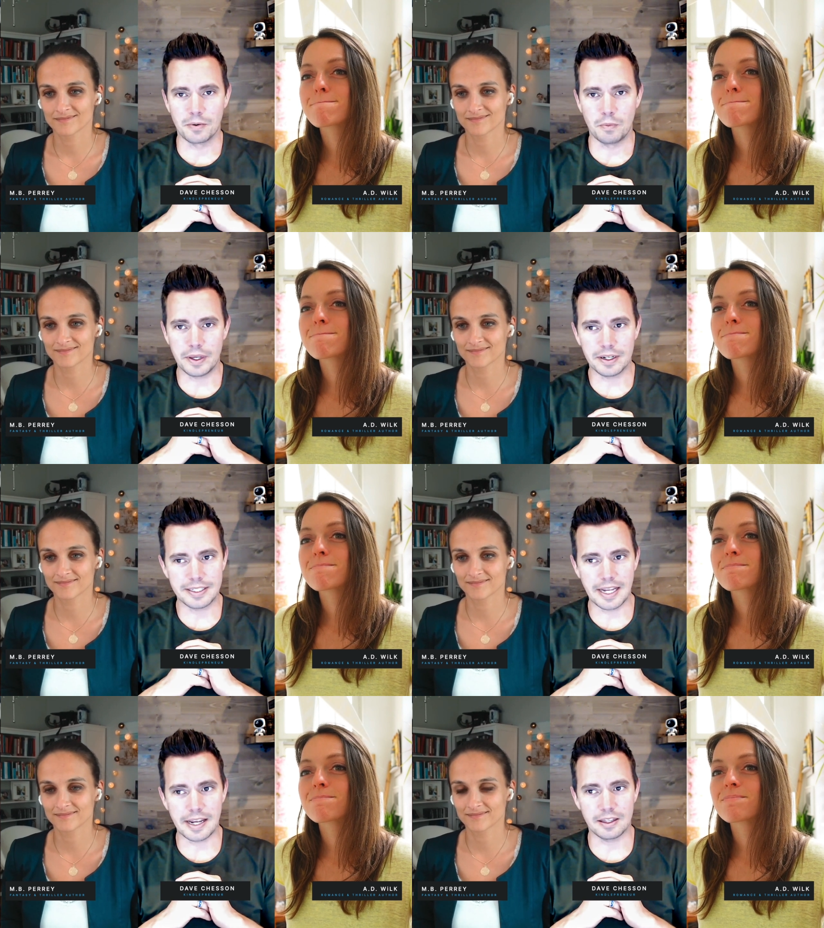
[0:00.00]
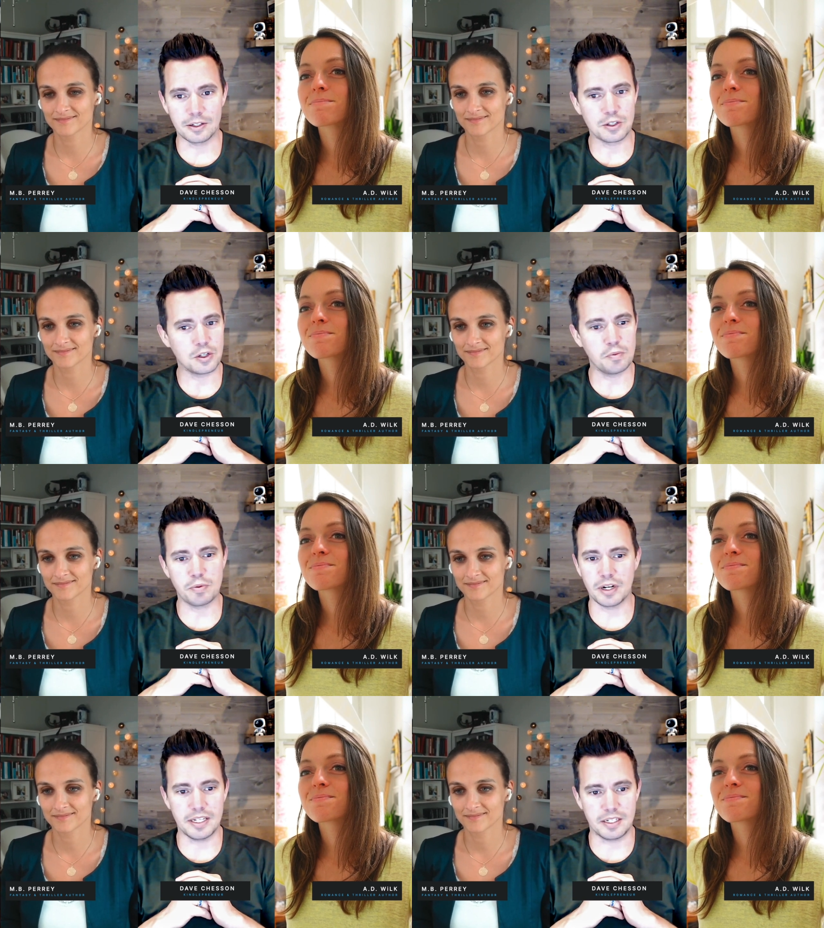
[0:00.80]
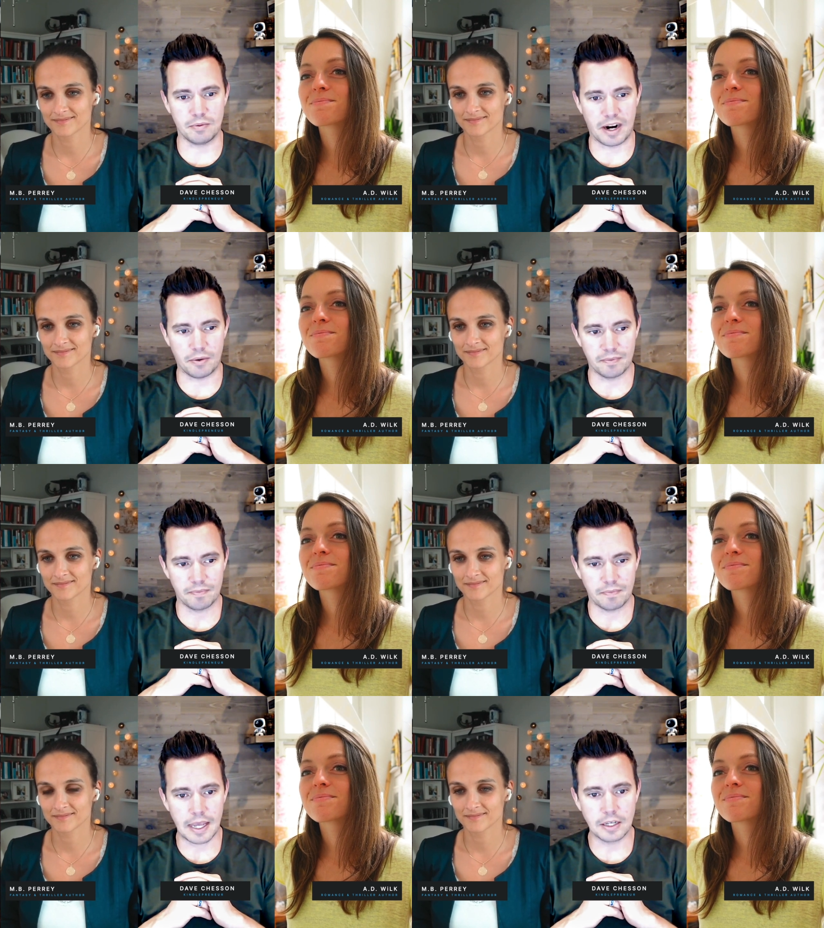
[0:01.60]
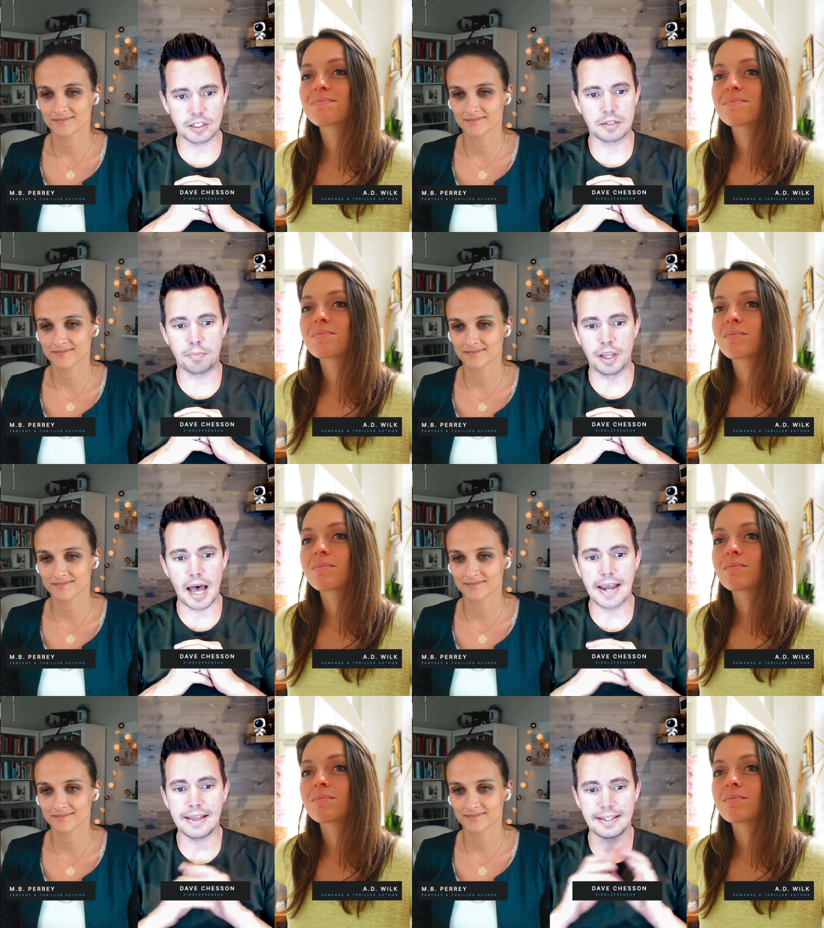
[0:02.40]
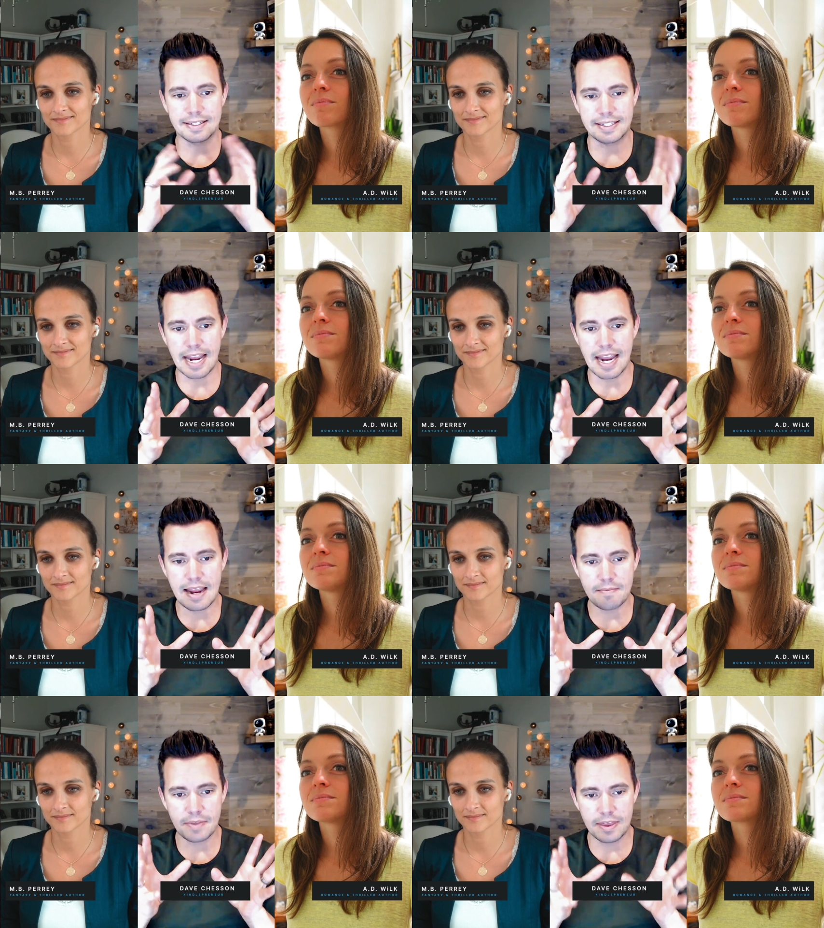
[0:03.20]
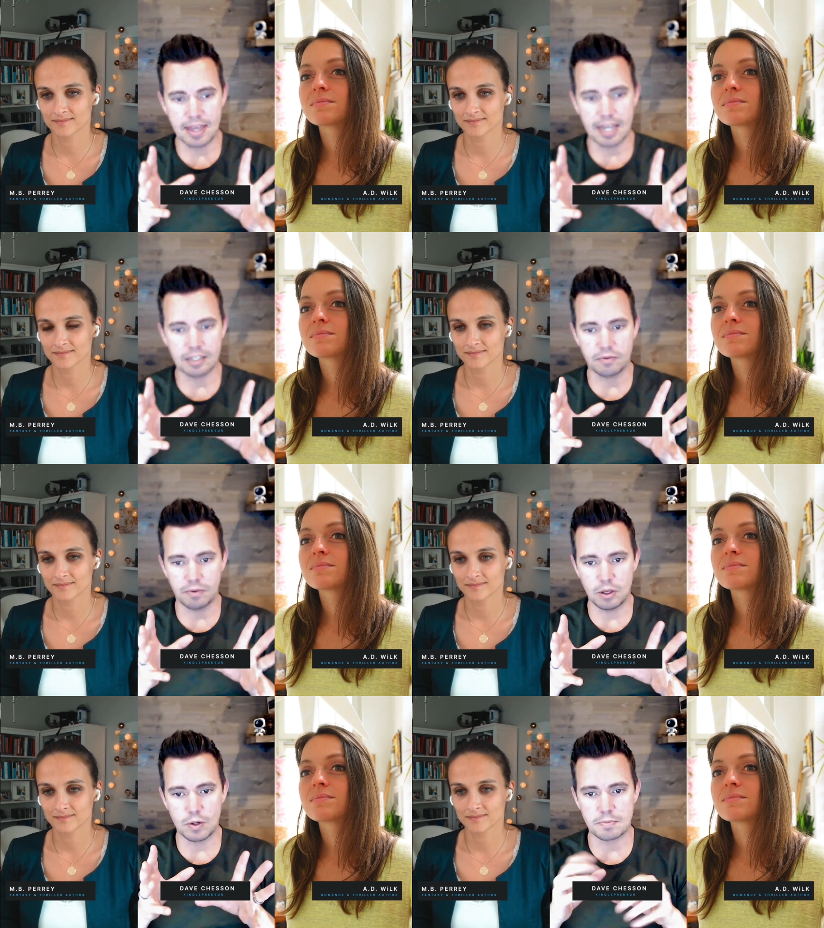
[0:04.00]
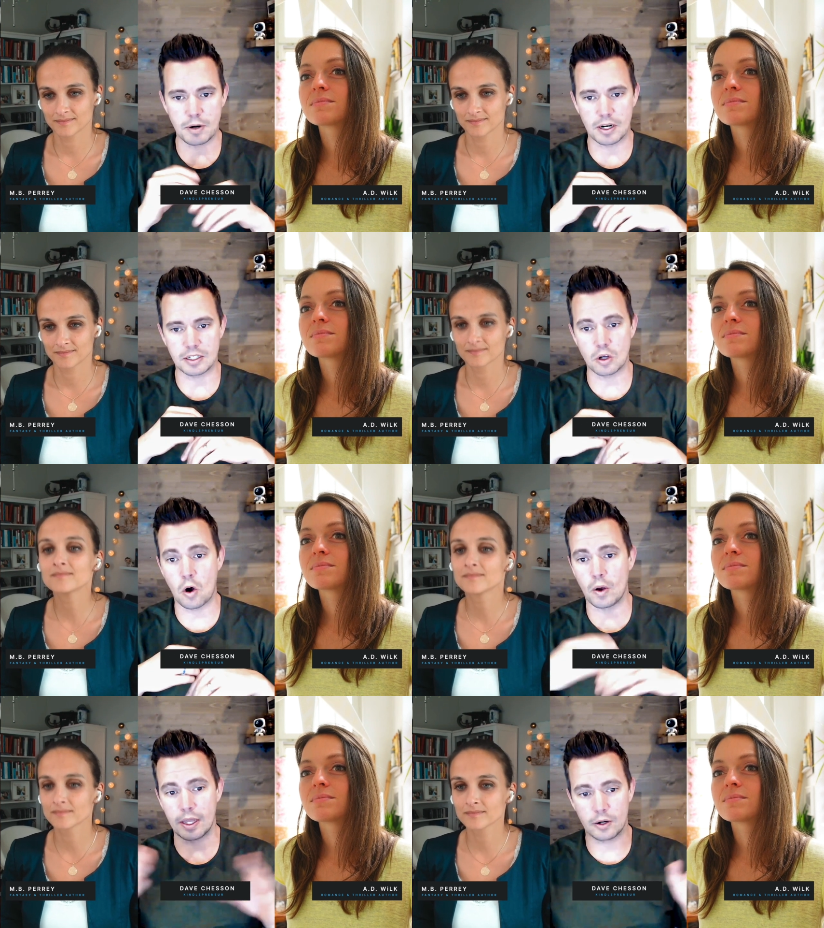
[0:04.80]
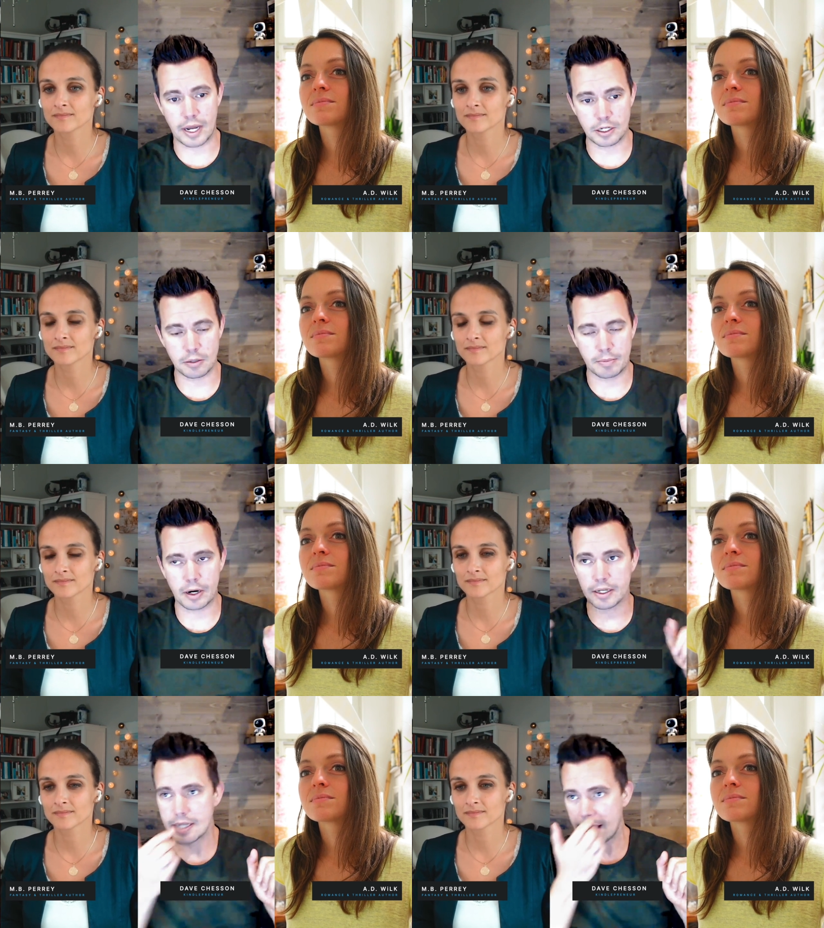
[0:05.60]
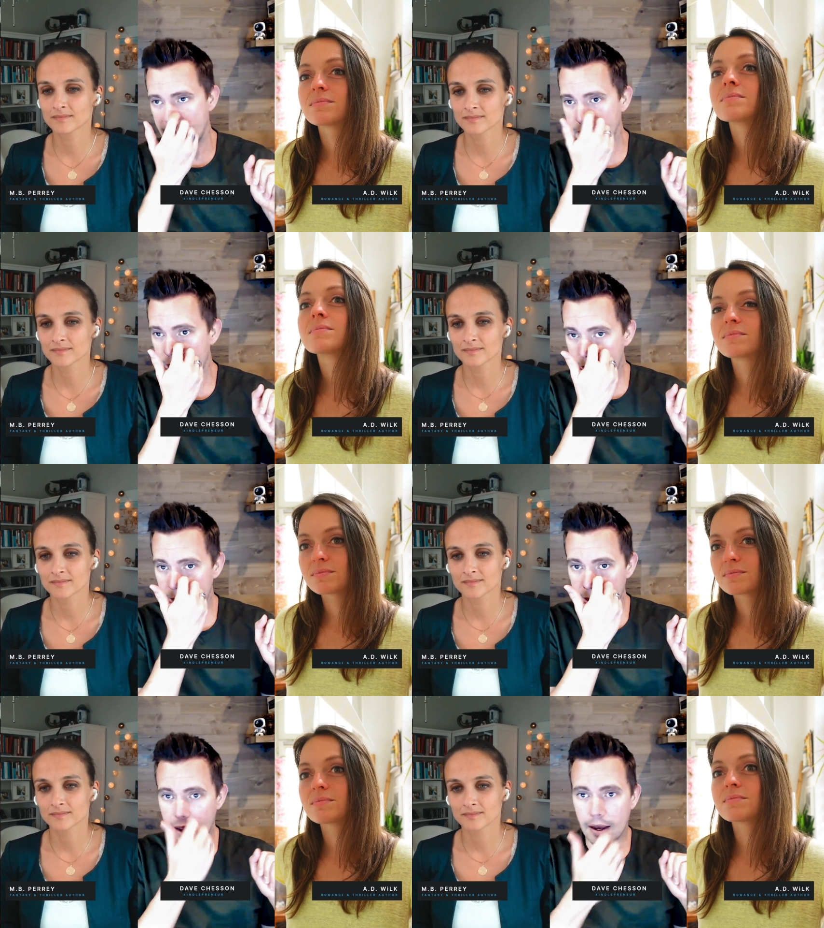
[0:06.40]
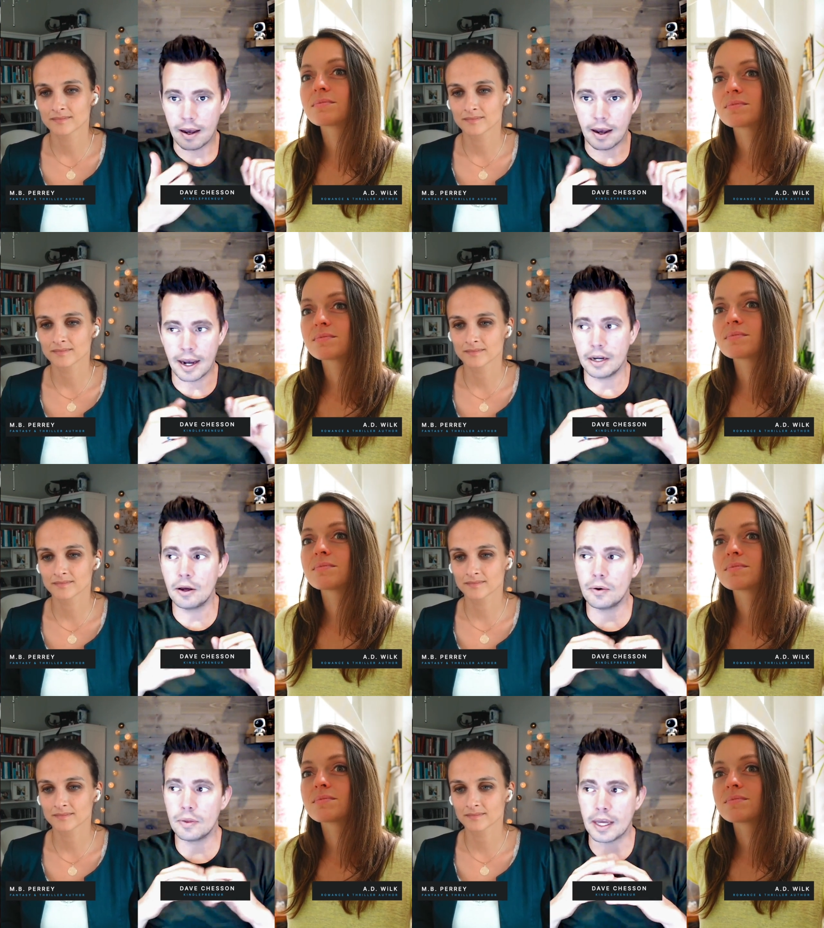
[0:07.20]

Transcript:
Speaker 1: we could have taken this super easy route and just applied the same things from the U.S. market to all international markets. And I know that